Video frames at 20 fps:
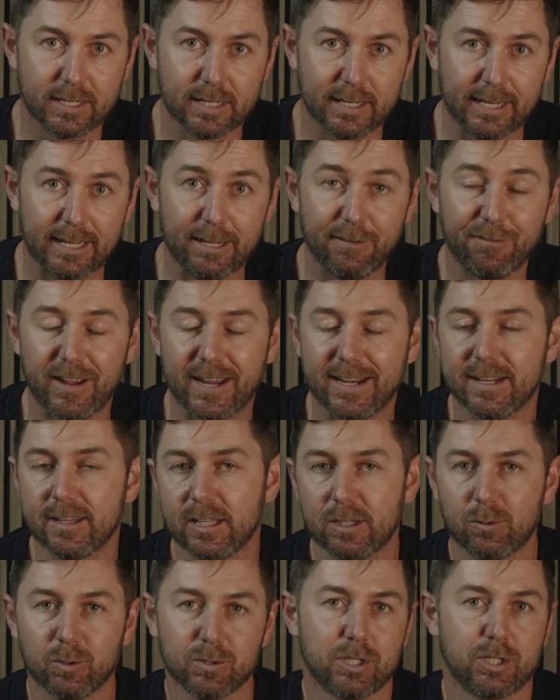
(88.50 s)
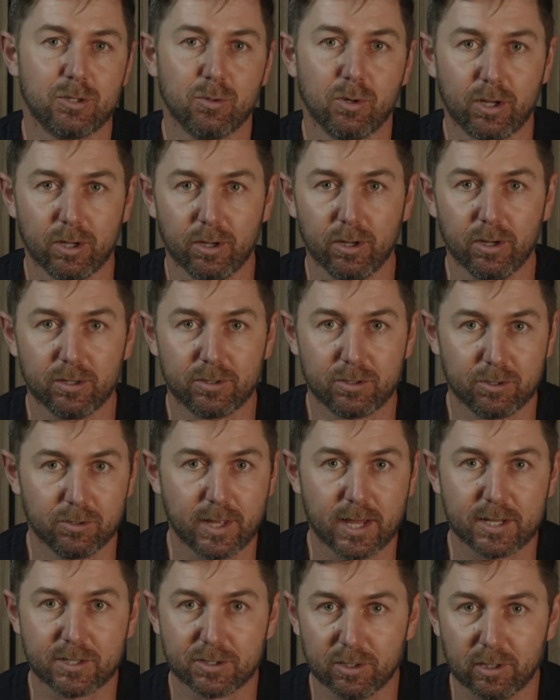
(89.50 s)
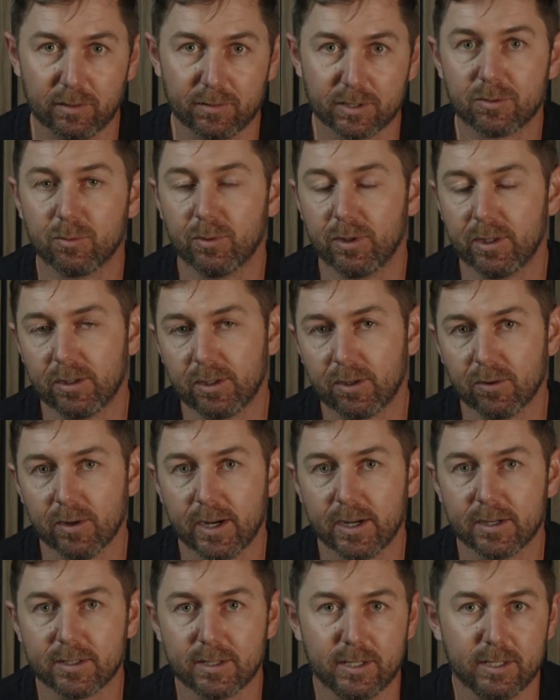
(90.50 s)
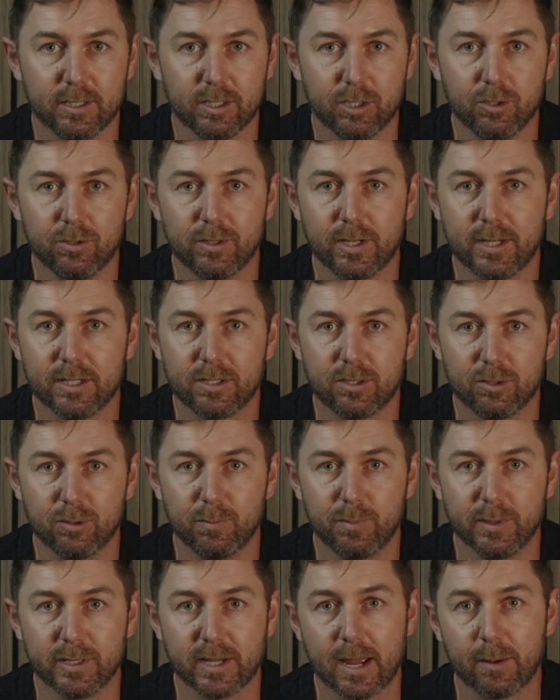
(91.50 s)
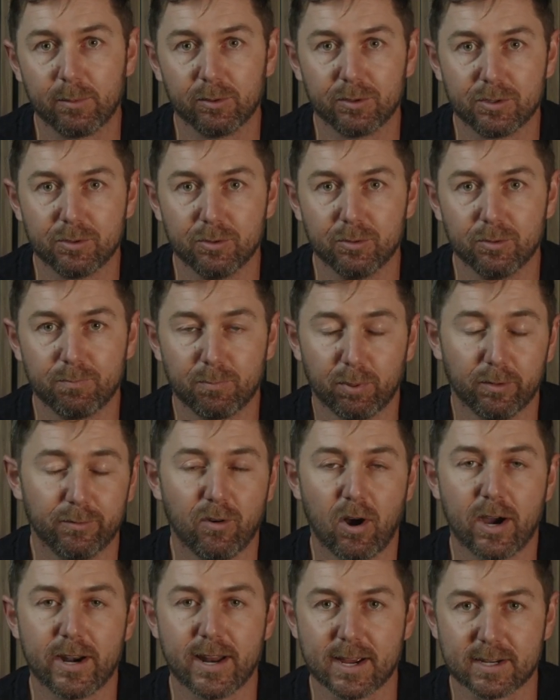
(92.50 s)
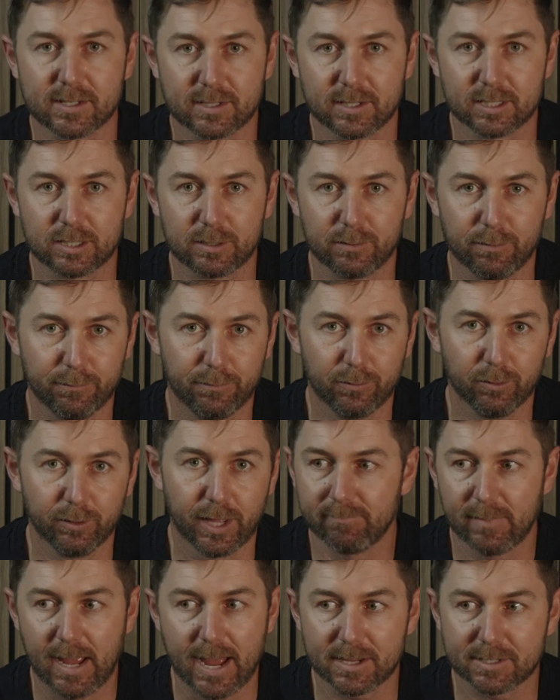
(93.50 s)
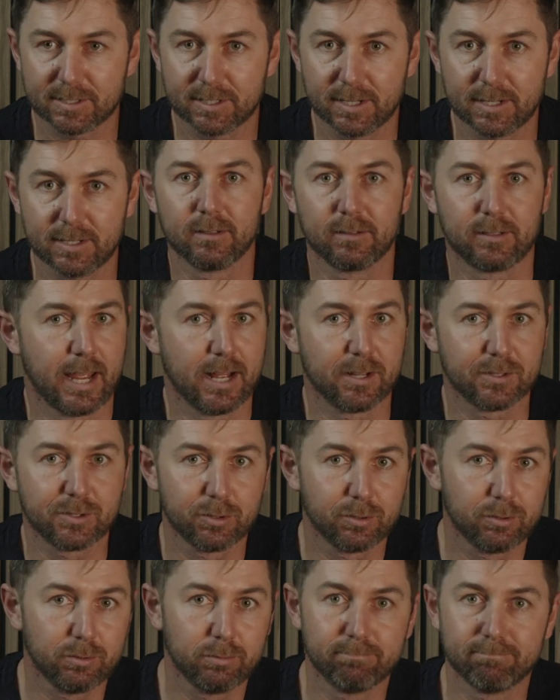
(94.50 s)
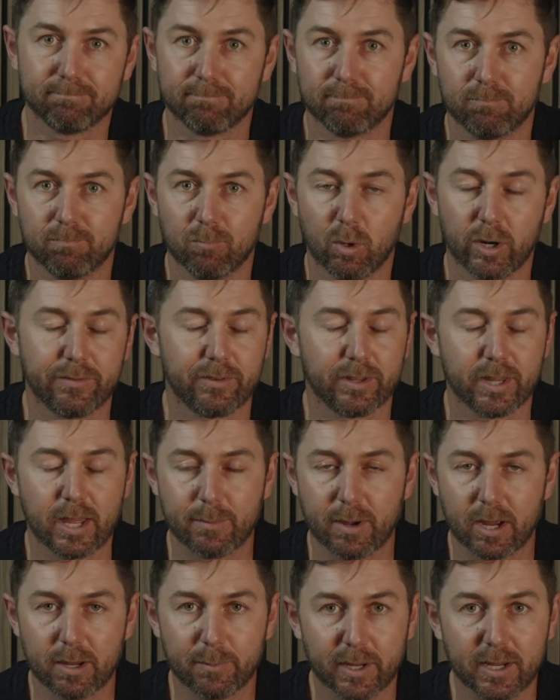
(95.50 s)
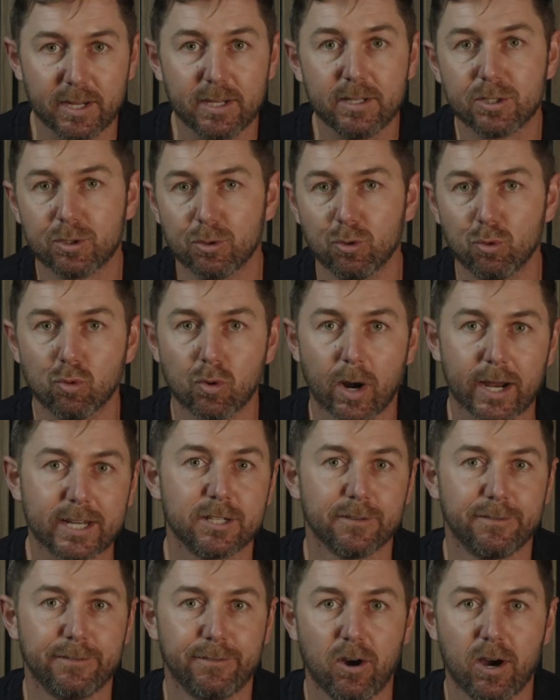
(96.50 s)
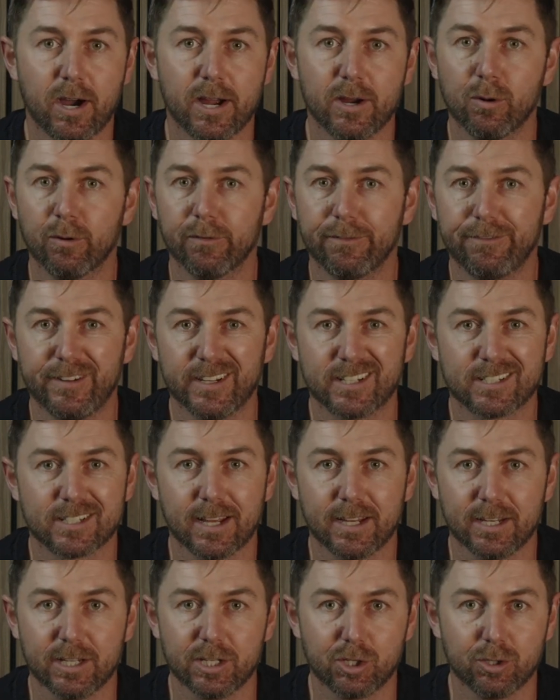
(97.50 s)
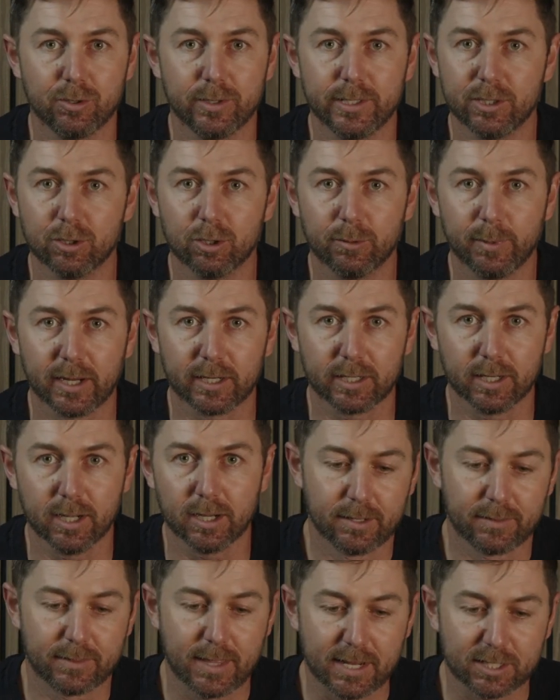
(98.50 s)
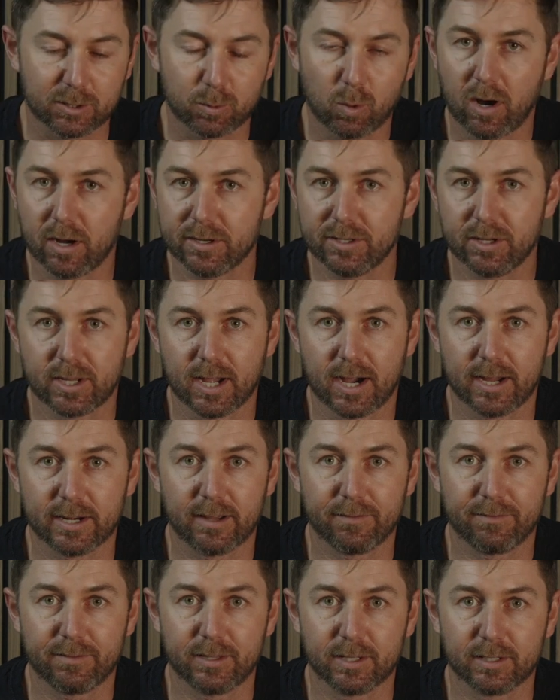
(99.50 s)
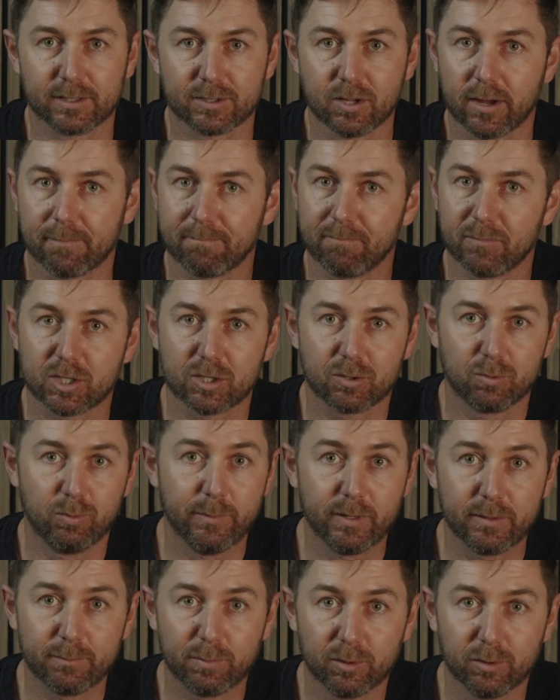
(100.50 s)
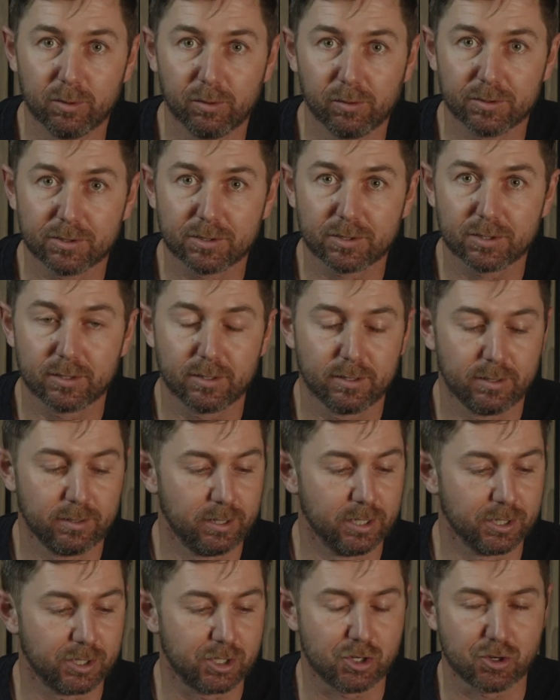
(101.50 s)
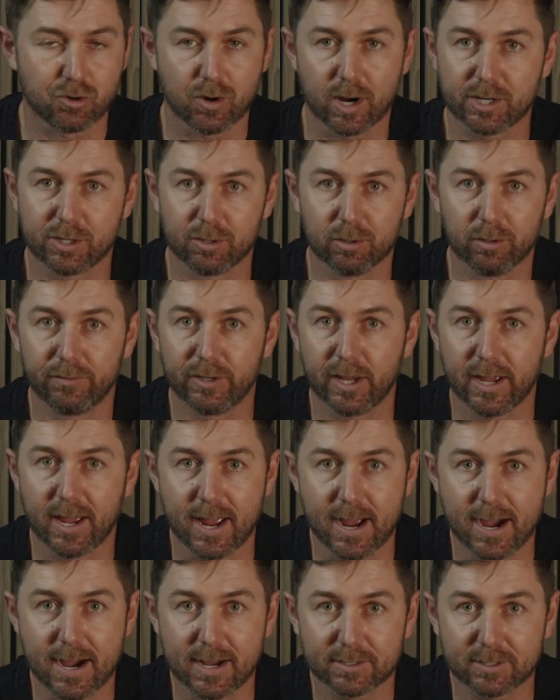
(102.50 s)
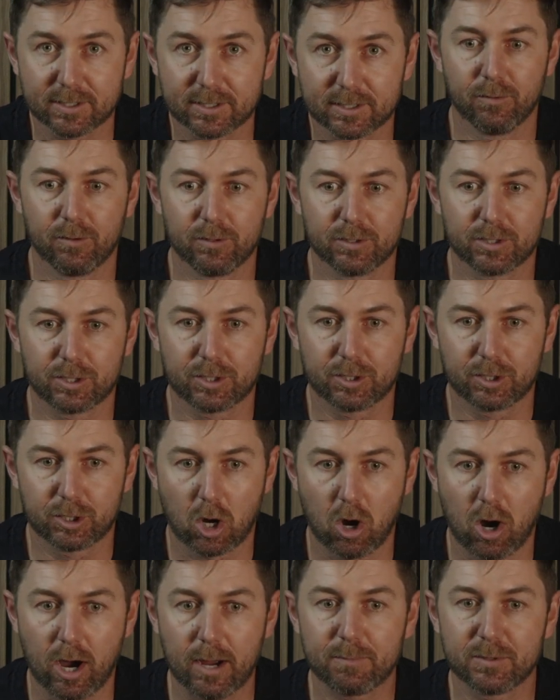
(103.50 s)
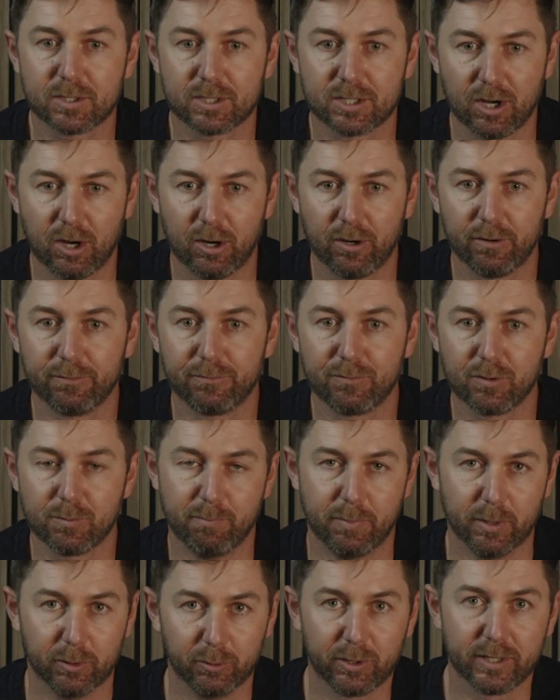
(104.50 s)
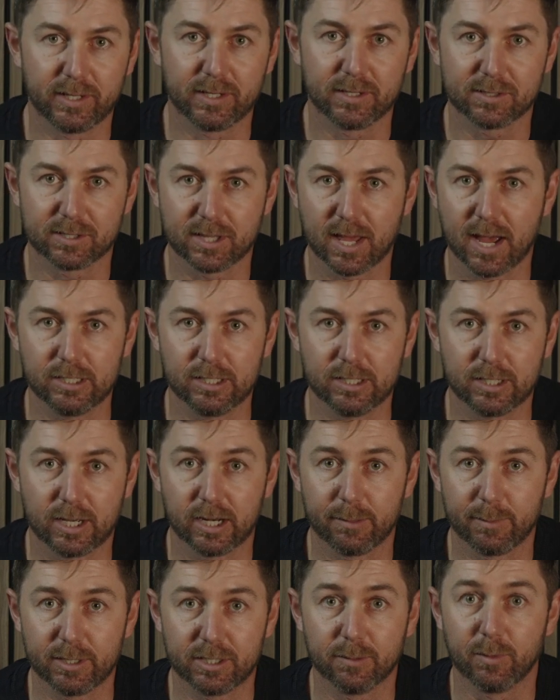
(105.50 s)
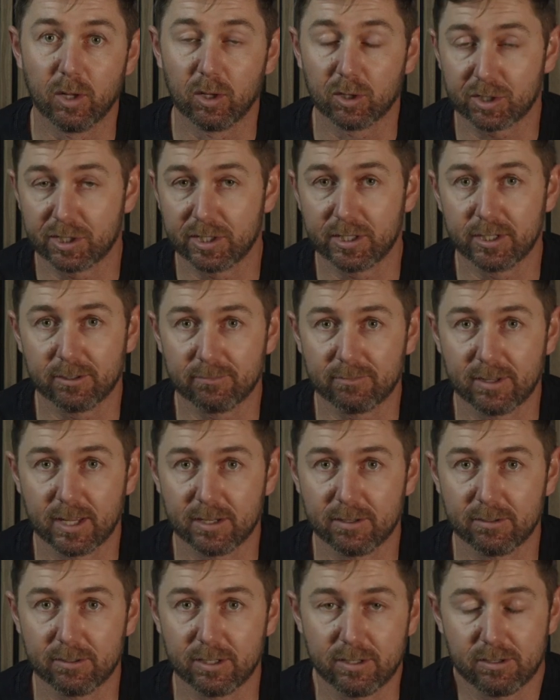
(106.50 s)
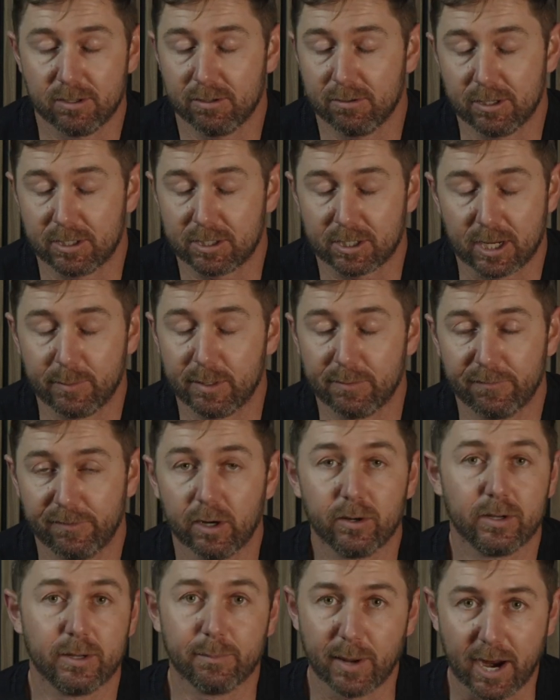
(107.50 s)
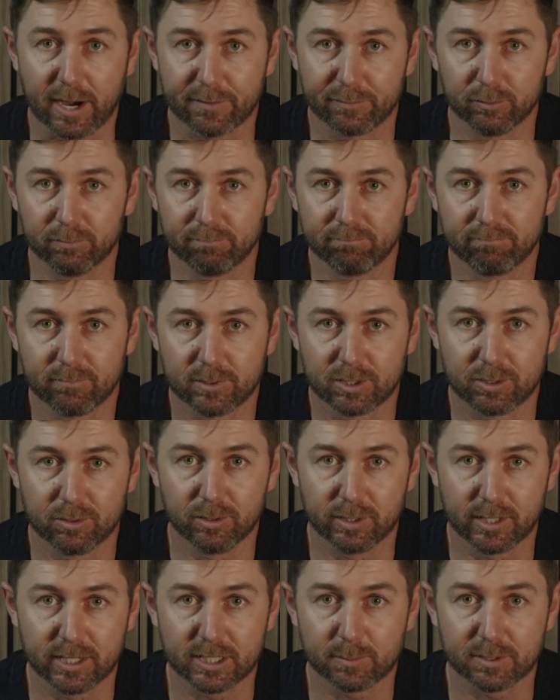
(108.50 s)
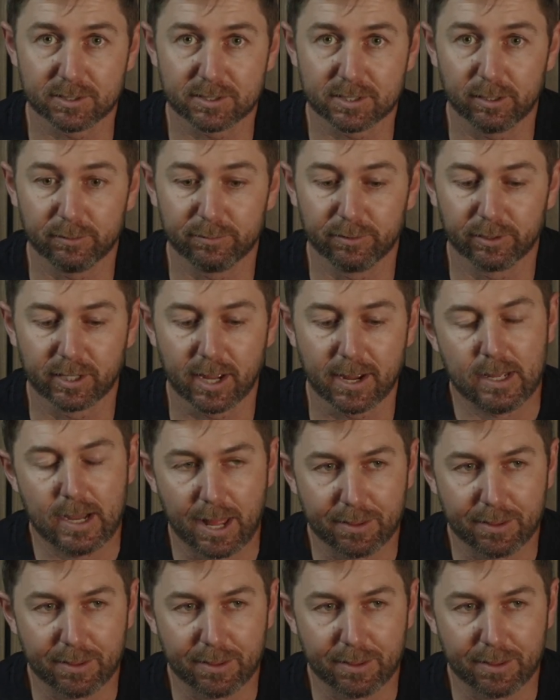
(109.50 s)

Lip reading: if anything was to occur to that service within the ground, you need to be able to provide access for that asset, council, whatever they may be, to rectify or fix that issue in your backyard. That's why you can't have things like swimming pools, the structure of your house, types of buildings that you're going to be demolishing that it's going to be very impactful to the easement itself, okay?